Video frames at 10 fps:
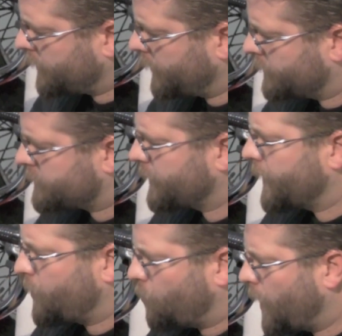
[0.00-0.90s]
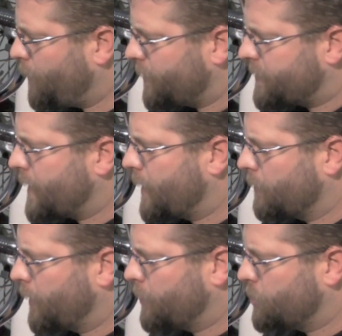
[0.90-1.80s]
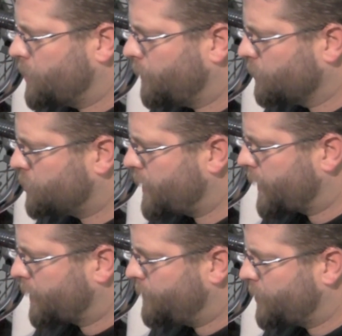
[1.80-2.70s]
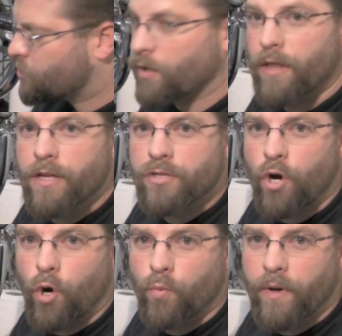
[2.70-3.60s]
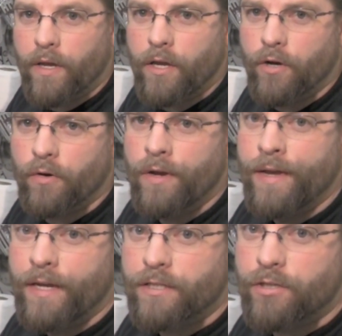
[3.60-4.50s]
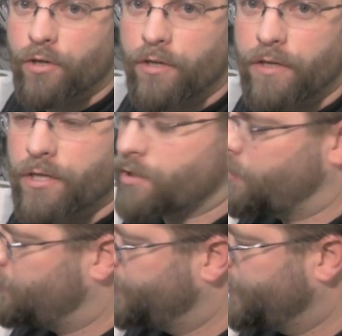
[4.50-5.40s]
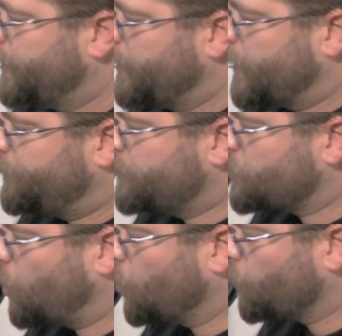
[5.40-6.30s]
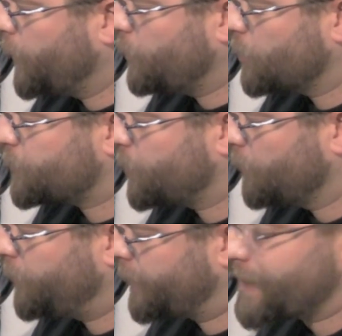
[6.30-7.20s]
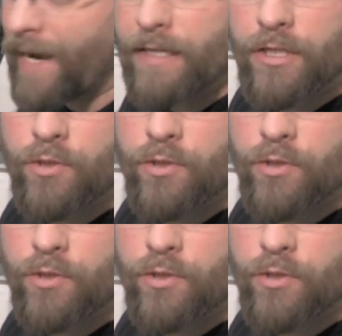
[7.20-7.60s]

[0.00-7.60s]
at the inside, wipe it down, and double check and make sure that this O-ring here is in good condition. If this O-ring looks perfect, as